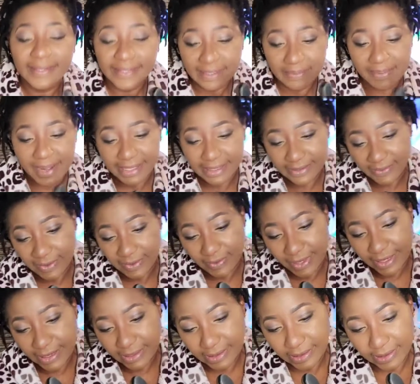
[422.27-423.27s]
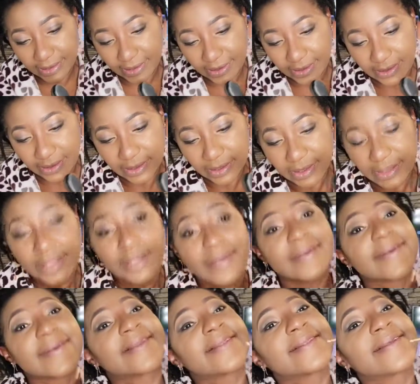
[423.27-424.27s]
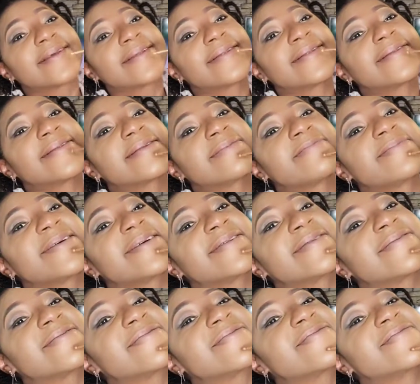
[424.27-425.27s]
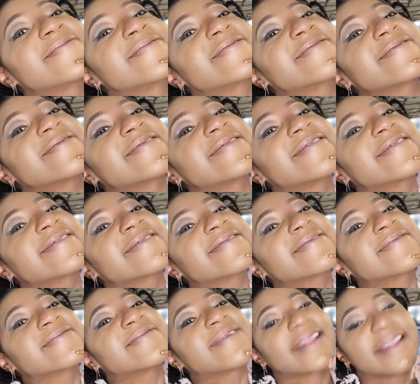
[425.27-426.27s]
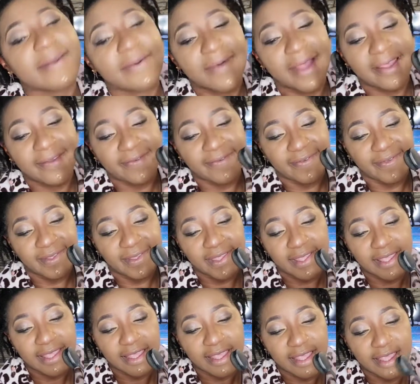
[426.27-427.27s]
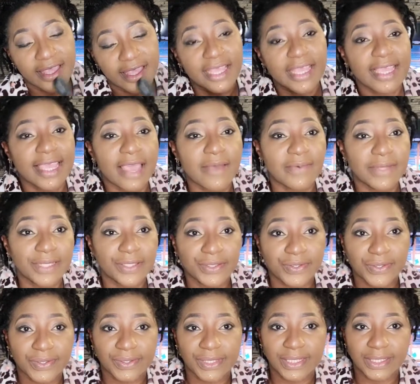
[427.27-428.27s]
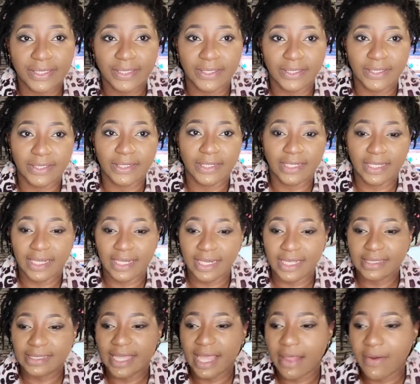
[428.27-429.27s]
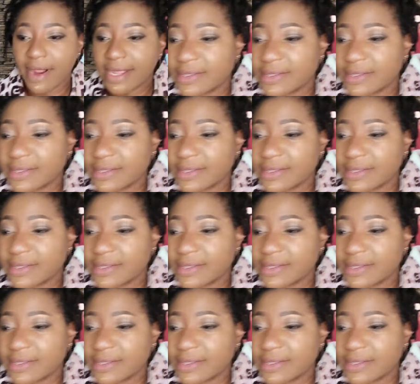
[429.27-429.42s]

There was a party we went, and then the man was asked where the wife. He came with the children. They said,